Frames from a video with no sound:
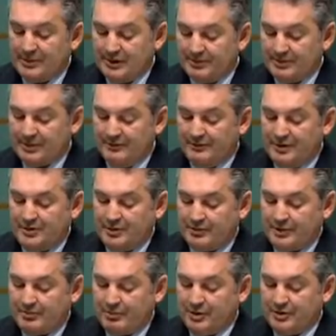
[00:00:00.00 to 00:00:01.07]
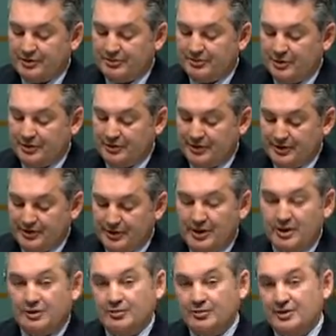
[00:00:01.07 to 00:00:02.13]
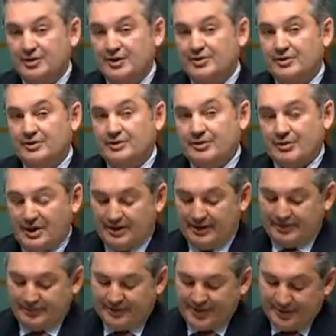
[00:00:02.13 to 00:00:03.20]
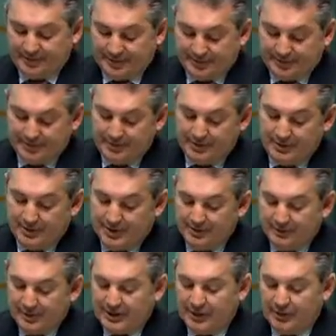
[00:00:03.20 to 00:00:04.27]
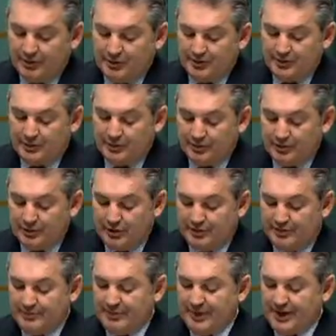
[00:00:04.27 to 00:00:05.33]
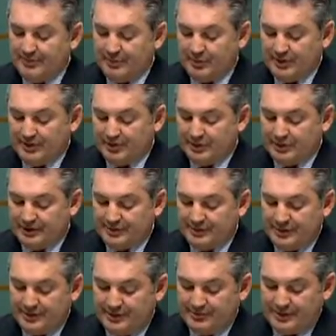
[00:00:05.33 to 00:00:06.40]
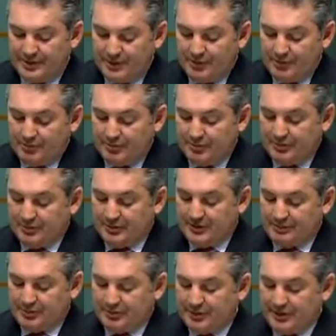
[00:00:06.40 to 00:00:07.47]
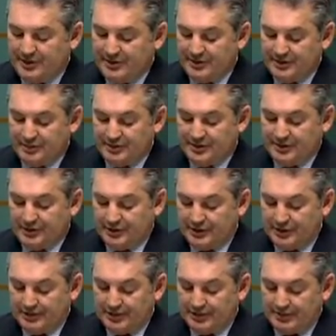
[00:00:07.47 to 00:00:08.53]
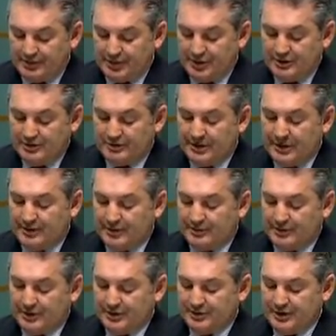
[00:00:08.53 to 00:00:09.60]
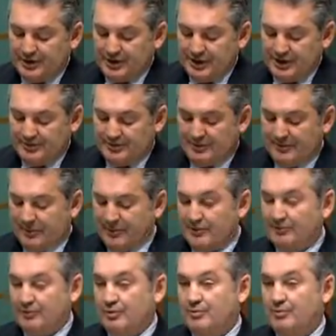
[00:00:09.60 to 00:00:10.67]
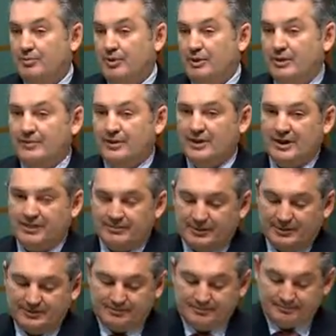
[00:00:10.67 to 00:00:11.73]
delivering a visionary approach to policies to assist Australian families. The Coalition's alternative paid parental leave scheme would provide up to 26 weeks leave as opposed to the 18 weeks as provided for by the government.